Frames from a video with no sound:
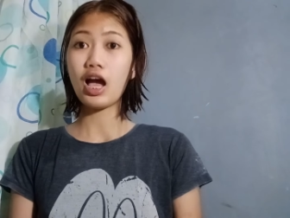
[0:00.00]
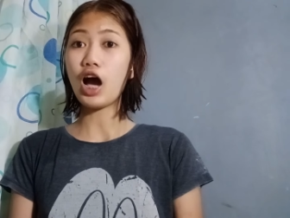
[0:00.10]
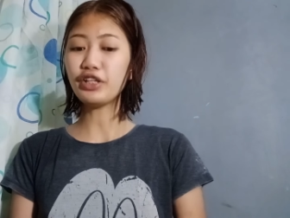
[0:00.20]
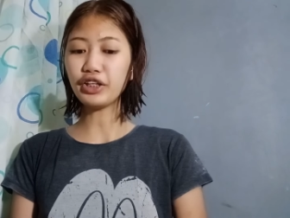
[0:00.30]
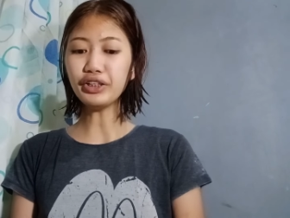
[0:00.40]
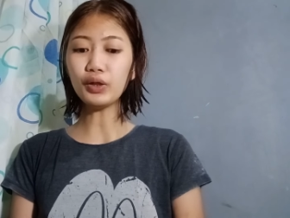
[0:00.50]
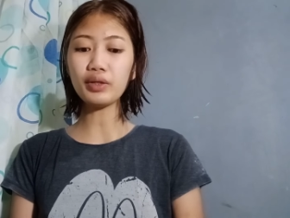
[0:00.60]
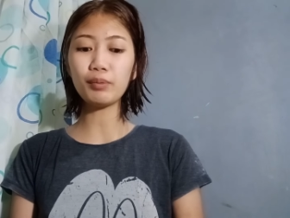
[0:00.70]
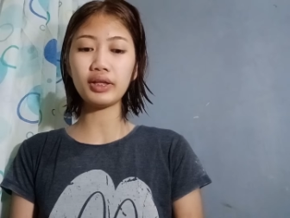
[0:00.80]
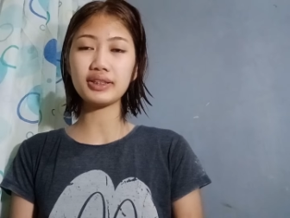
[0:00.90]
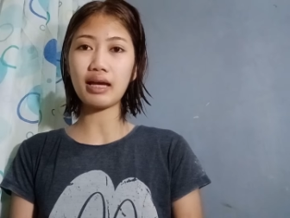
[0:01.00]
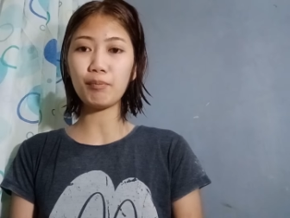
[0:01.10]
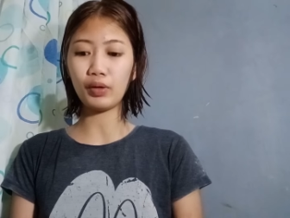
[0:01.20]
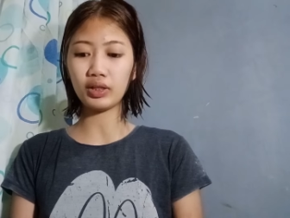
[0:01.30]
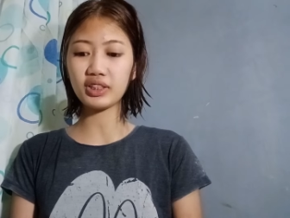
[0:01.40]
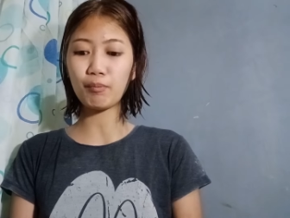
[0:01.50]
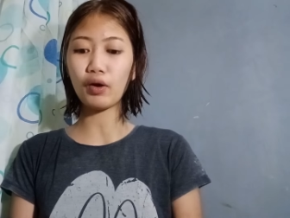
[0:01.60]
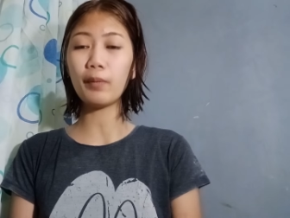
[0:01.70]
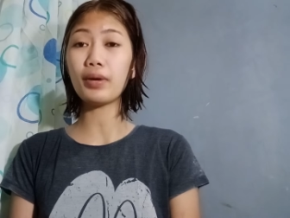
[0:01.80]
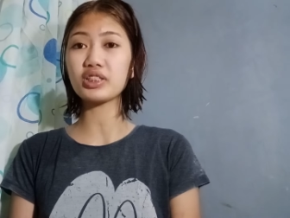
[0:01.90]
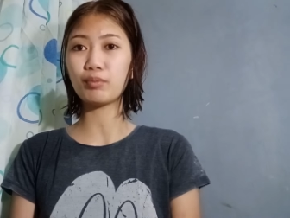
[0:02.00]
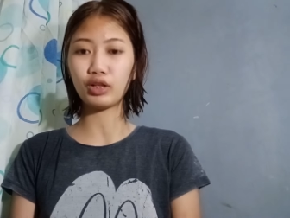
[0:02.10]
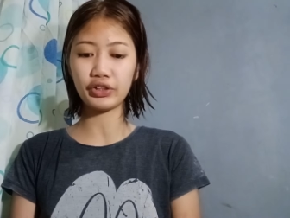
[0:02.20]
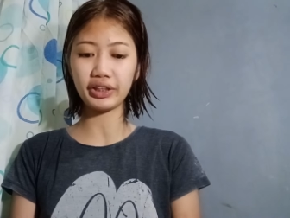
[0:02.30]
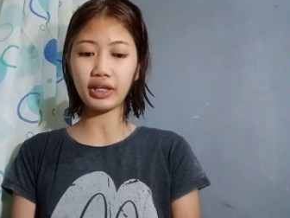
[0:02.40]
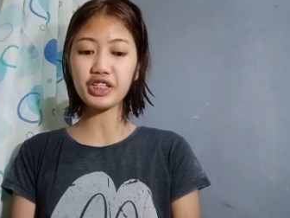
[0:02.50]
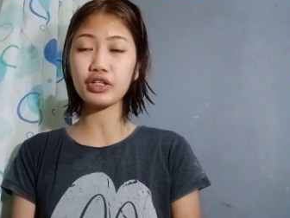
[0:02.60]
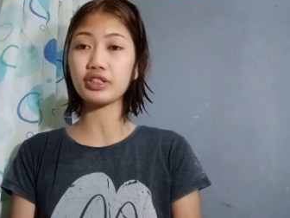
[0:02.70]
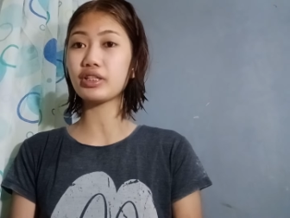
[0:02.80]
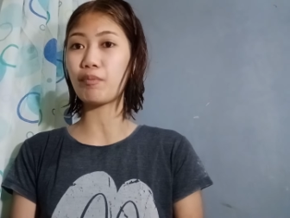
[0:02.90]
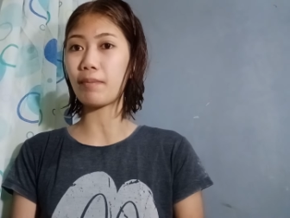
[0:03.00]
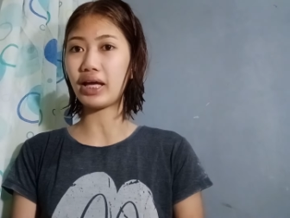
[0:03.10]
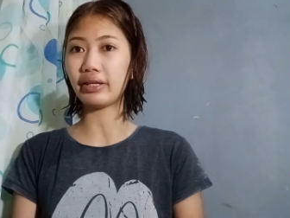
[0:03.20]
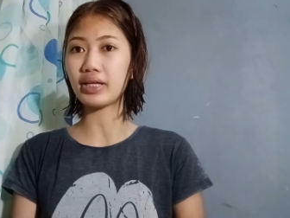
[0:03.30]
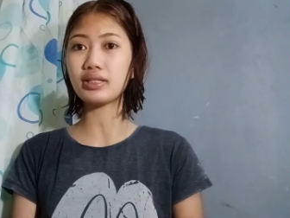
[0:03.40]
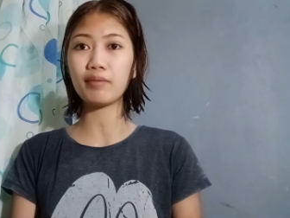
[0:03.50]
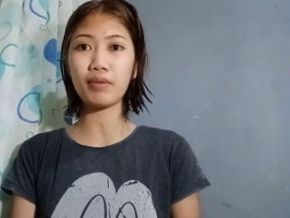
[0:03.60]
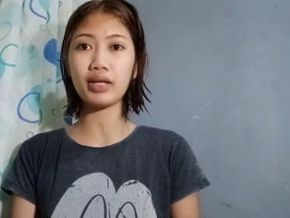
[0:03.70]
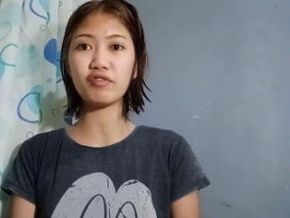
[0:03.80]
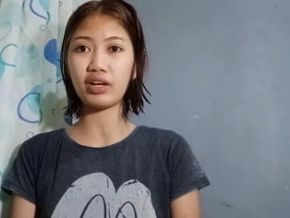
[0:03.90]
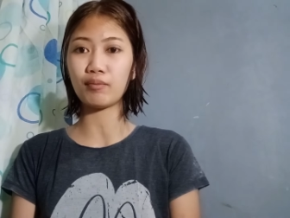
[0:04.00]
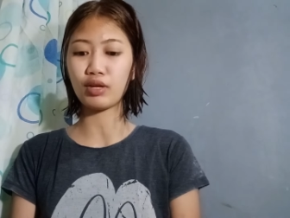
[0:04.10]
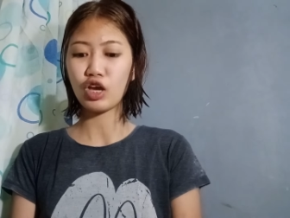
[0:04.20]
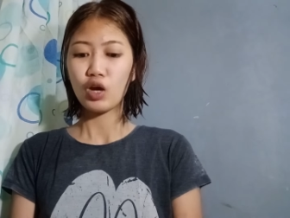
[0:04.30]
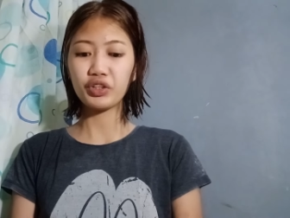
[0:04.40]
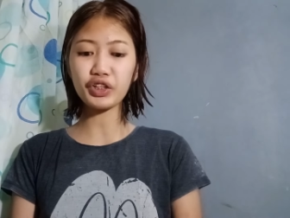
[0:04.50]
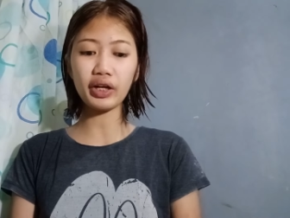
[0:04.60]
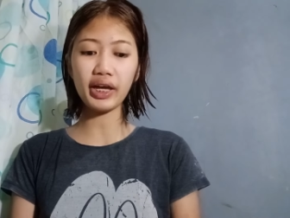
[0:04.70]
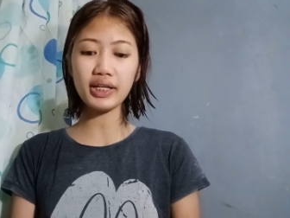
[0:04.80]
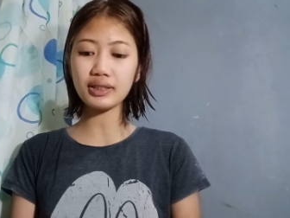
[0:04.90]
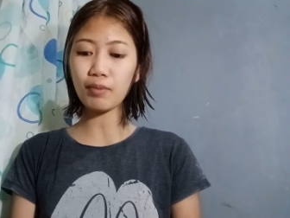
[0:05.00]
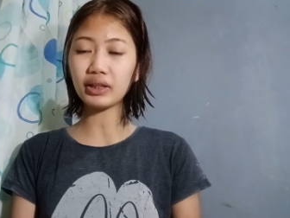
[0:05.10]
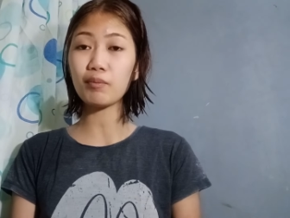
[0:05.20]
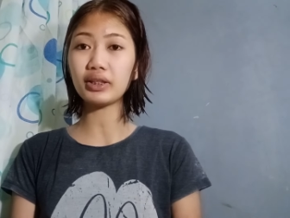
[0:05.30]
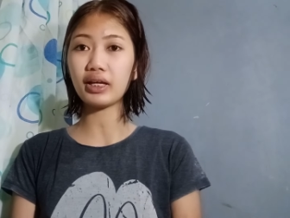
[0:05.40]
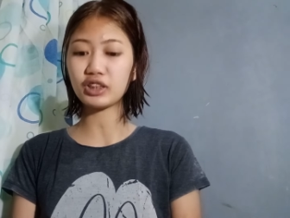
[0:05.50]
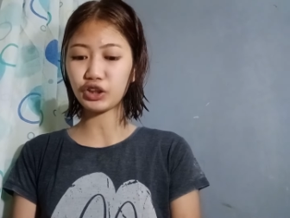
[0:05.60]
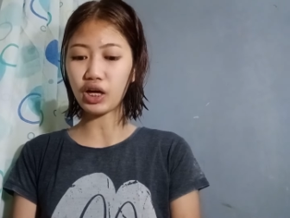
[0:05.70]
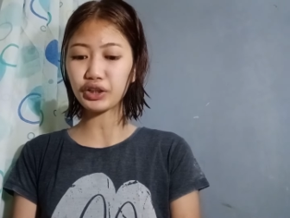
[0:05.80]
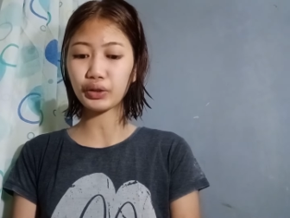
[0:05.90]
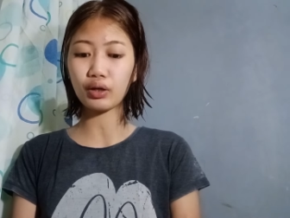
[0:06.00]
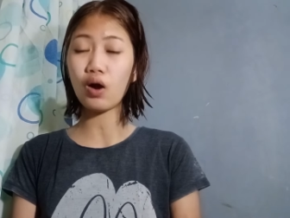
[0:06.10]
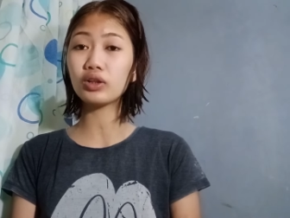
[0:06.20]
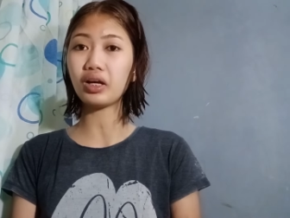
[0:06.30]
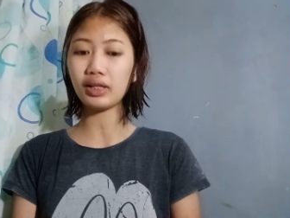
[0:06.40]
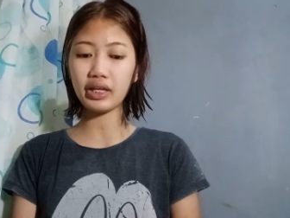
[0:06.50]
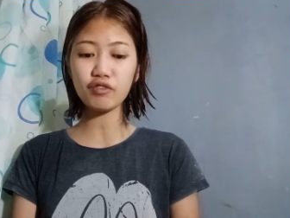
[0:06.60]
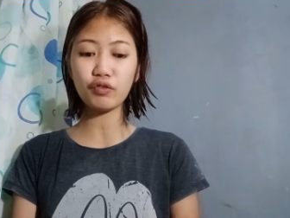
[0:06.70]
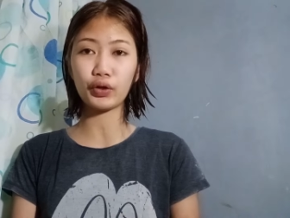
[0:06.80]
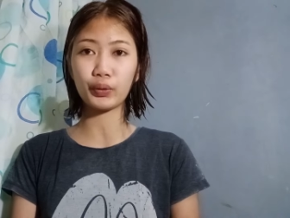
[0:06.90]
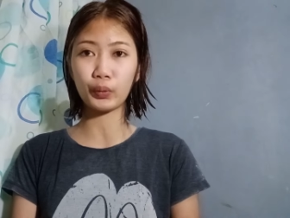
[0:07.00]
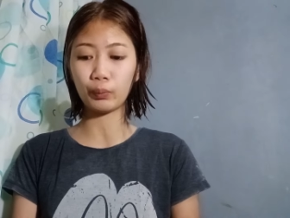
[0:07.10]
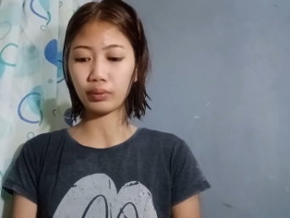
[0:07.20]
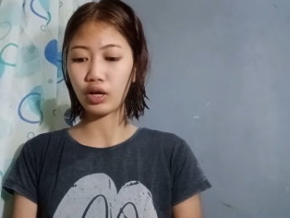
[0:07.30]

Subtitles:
Another notable example is the 4 possible orientations of a mattress and bed frame, which creates a mathematical structure called the Klein group.